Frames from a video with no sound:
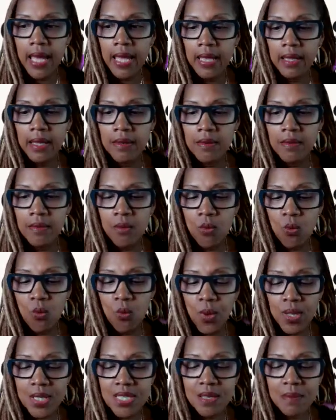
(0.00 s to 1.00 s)
And
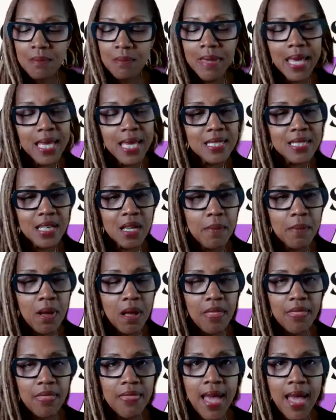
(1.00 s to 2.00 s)
what's amazing
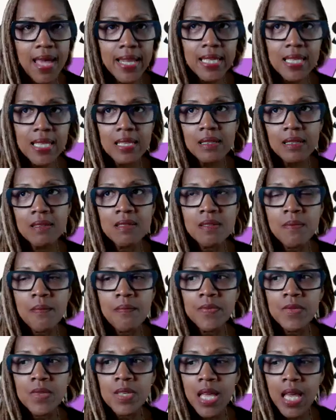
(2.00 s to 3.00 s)
about that is,
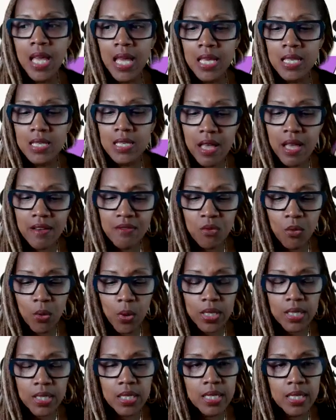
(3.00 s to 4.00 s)
as I've
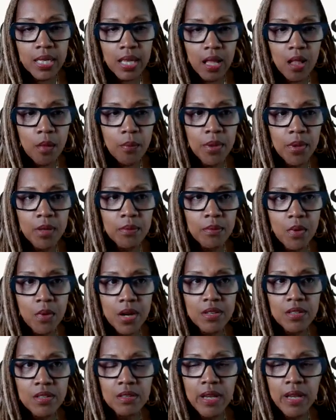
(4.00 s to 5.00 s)
worked in helping
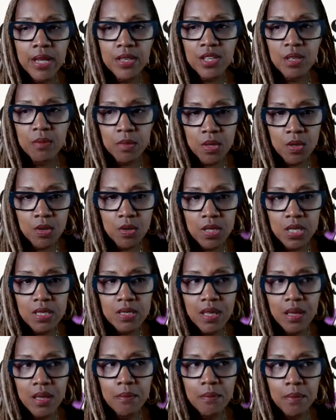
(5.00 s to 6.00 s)
marginalized
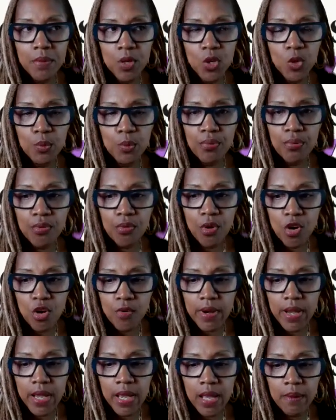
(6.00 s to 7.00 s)
communities and build
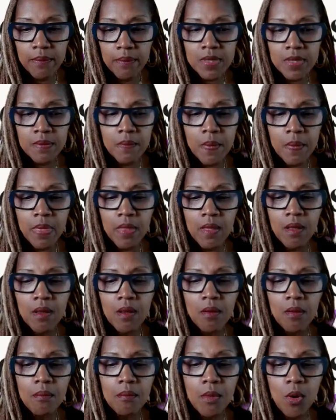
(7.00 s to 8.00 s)
programs,
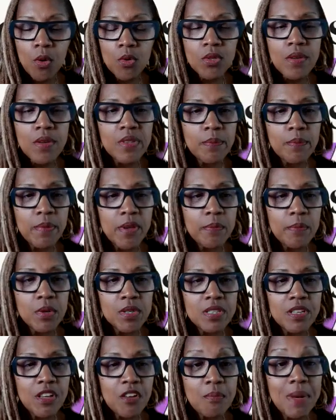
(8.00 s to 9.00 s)
most of the
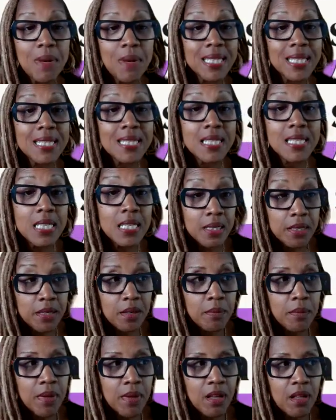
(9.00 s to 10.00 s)
peoples of my
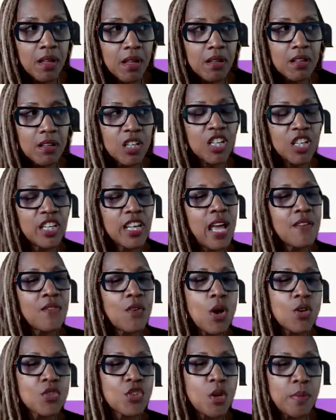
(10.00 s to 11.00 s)
team could
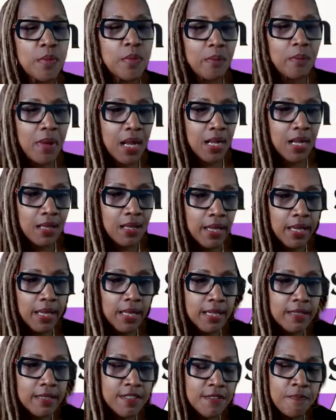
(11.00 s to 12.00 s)
have also been my
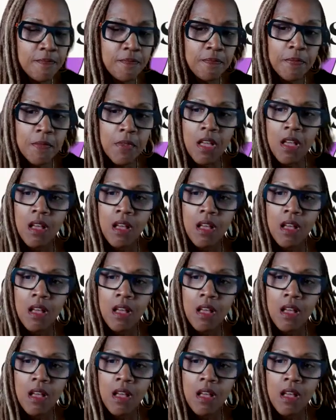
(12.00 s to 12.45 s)
clients.